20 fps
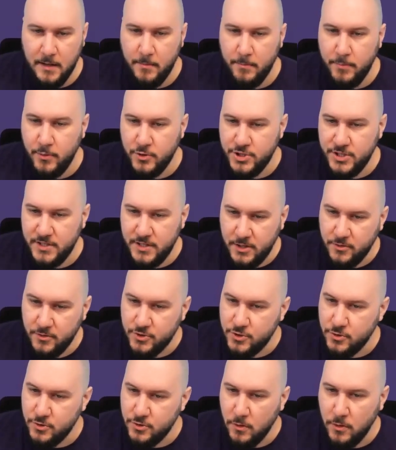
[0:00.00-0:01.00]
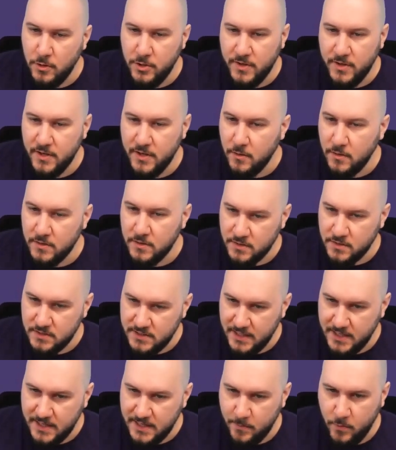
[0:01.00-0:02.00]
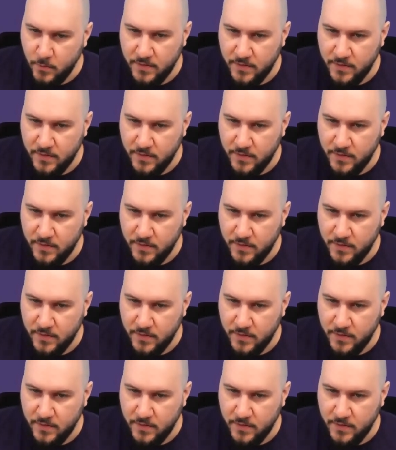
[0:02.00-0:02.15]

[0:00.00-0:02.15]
Pushing the control, you can also set up with the